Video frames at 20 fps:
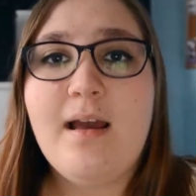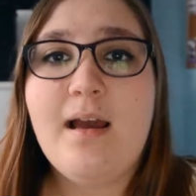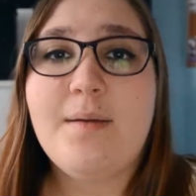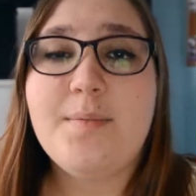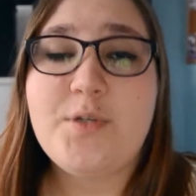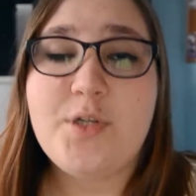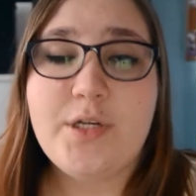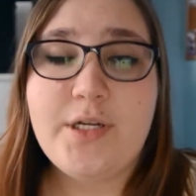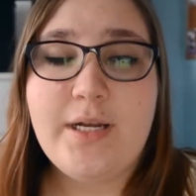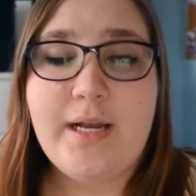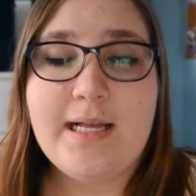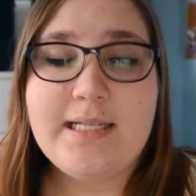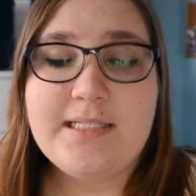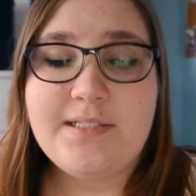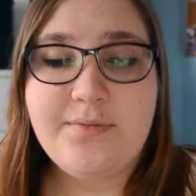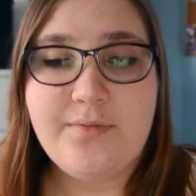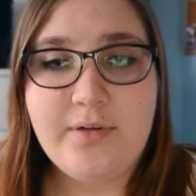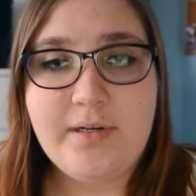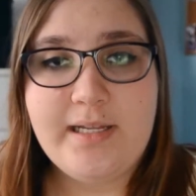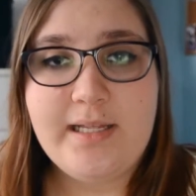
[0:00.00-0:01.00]
I'm sure you guys
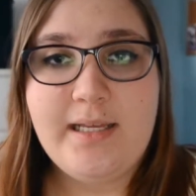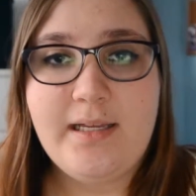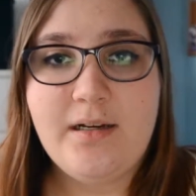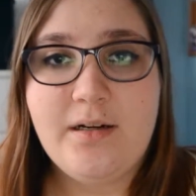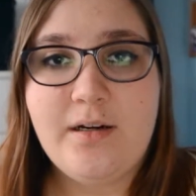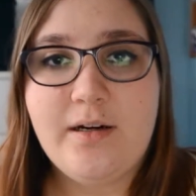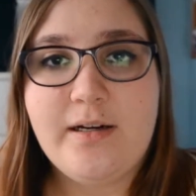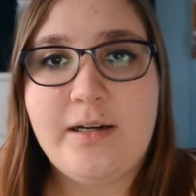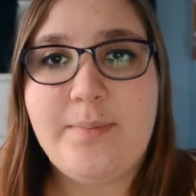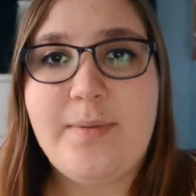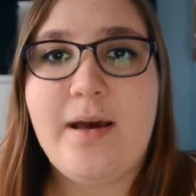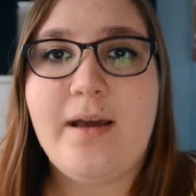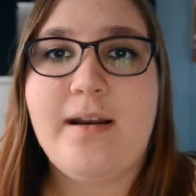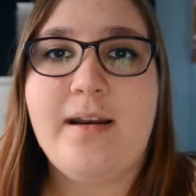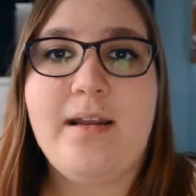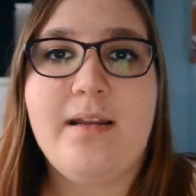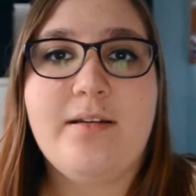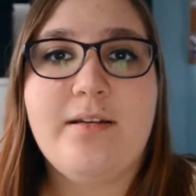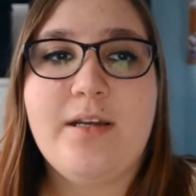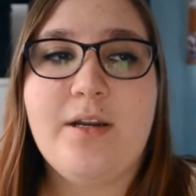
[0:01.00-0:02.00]
have already heard about
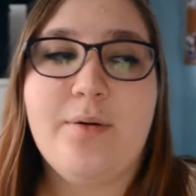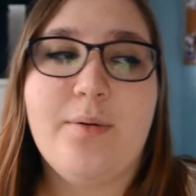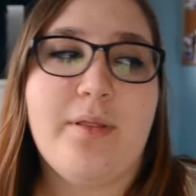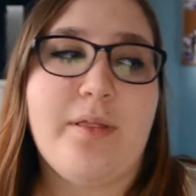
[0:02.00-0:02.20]
it, you know,